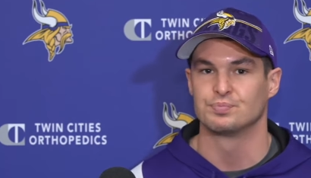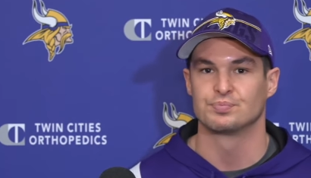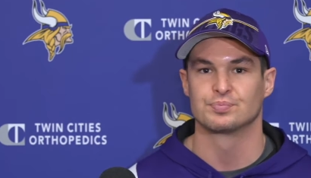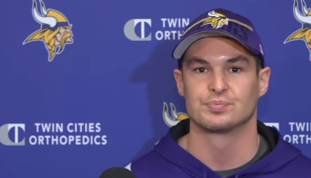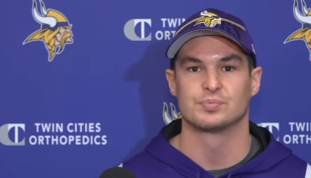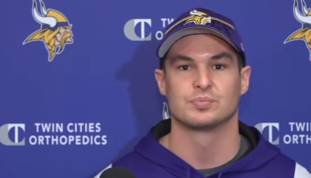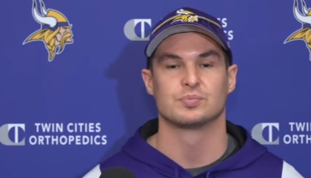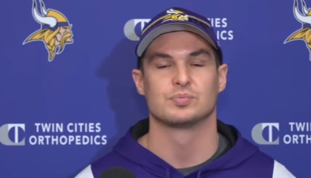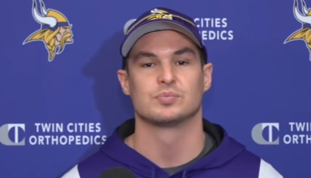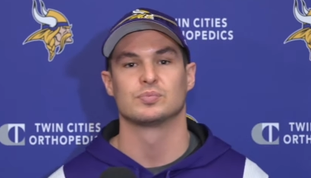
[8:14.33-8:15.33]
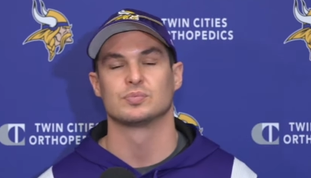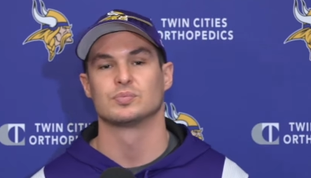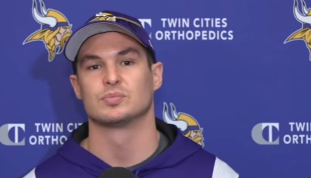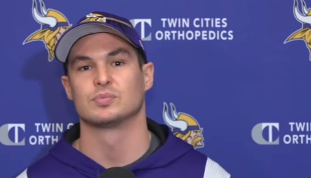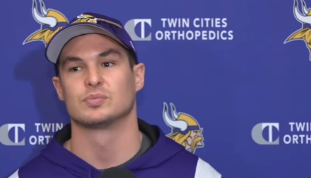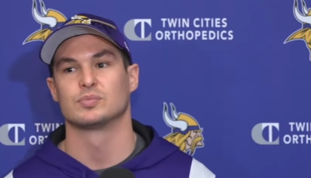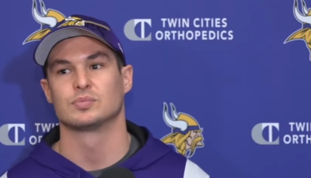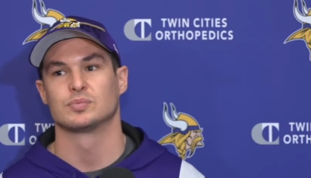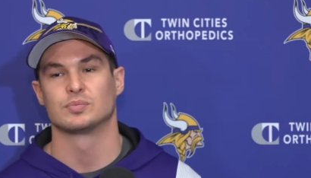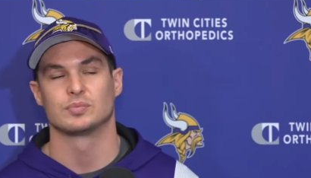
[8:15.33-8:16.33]

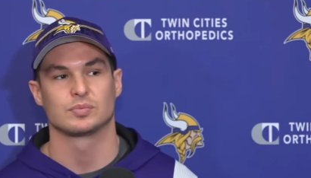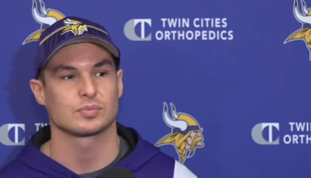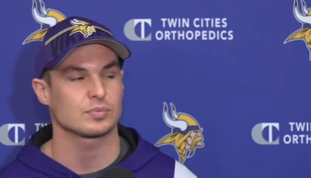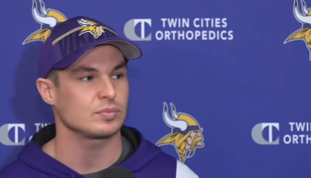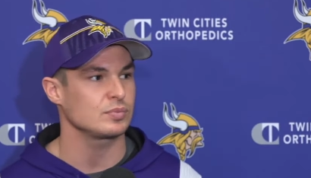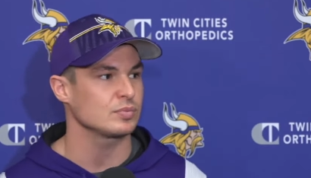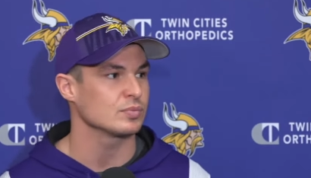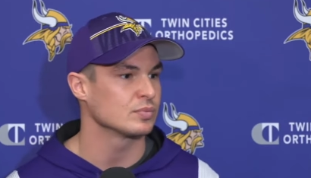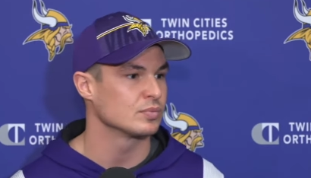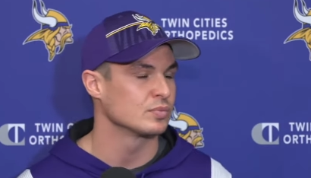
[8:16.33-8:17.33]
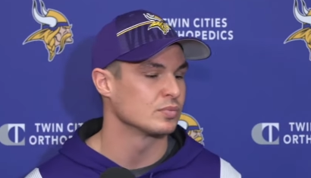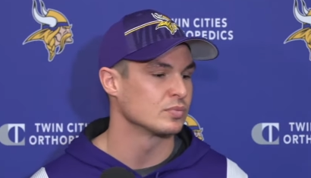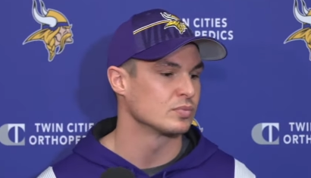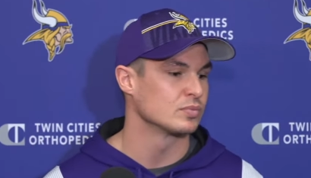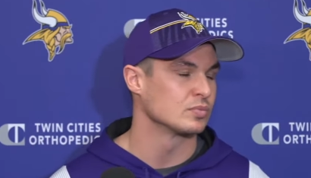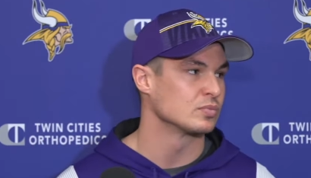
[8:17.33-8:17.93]
(silence)